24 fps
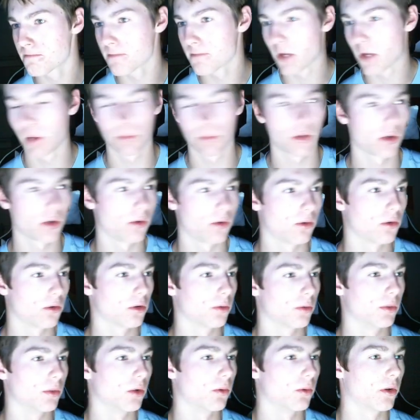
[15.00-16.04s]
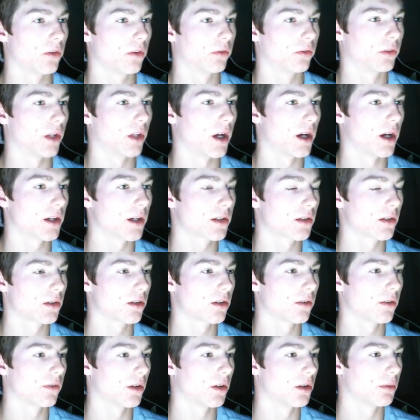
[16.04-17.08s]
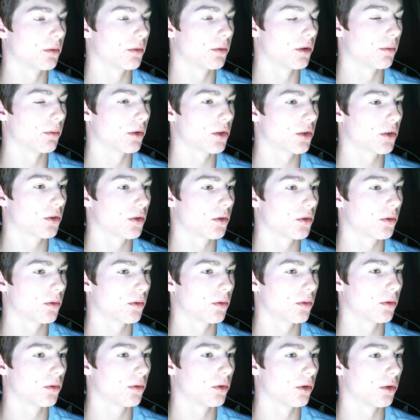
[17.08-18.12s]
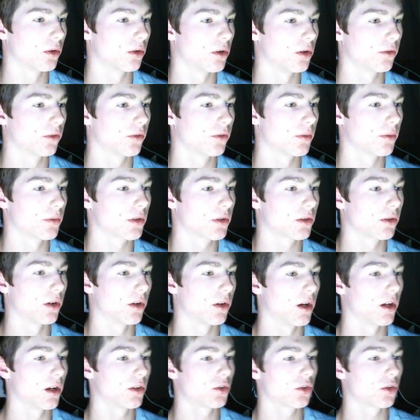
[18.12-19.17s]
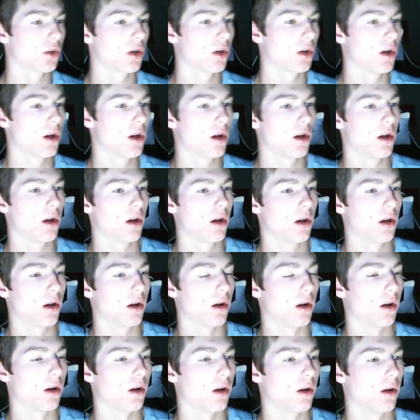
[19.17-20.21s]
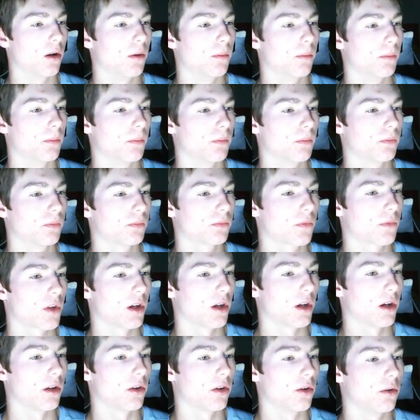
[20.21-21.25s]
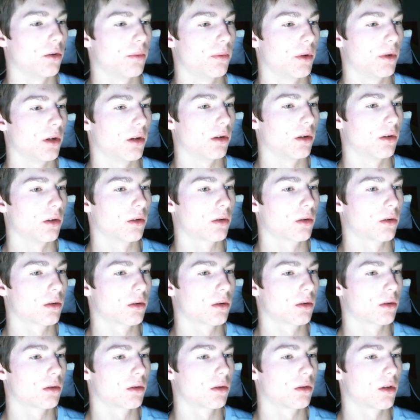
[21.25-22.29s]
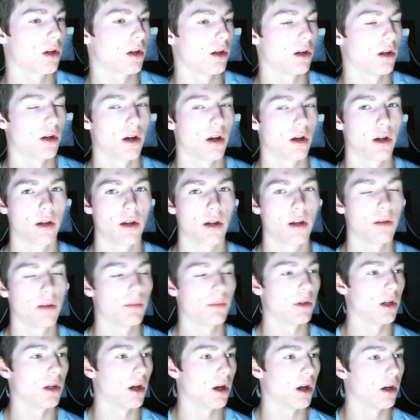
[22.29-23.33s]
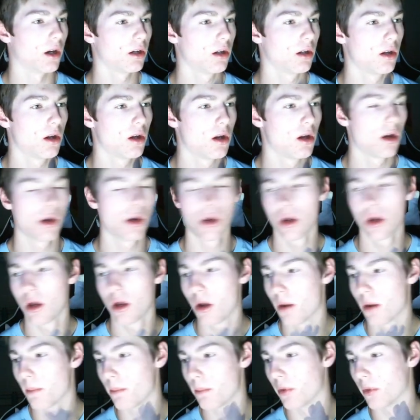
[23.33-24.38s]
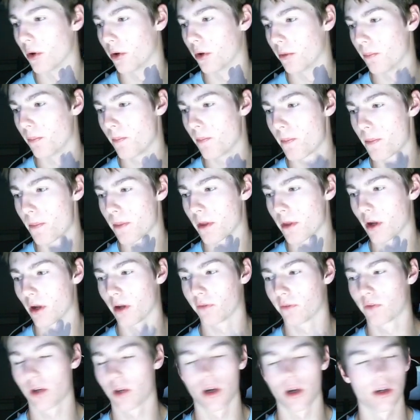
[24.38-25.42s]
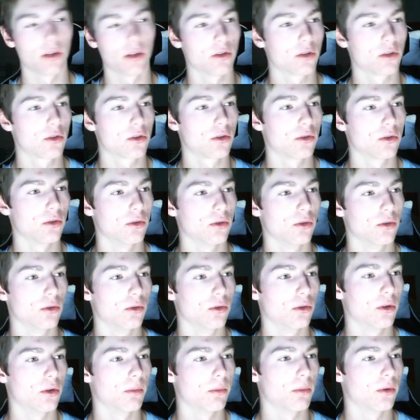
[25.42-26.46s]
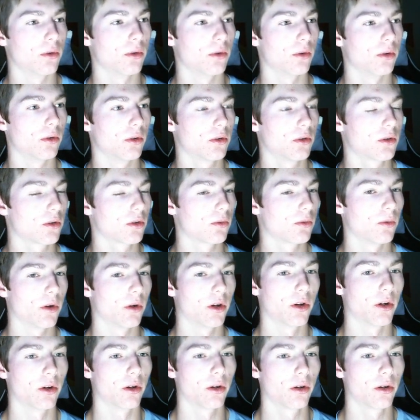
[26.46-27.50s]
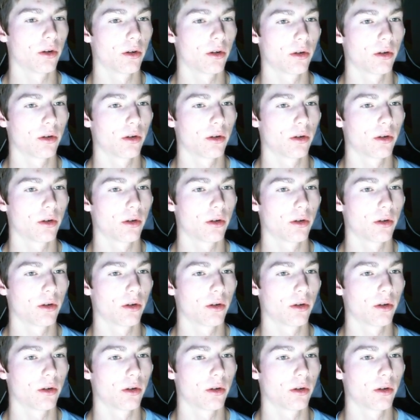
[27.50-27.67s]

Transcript: I'm pretty horrible with Flask and stuff. I had to pretty much learn it all from scratch. Um, and the Open AI API, but I've gotten to the point where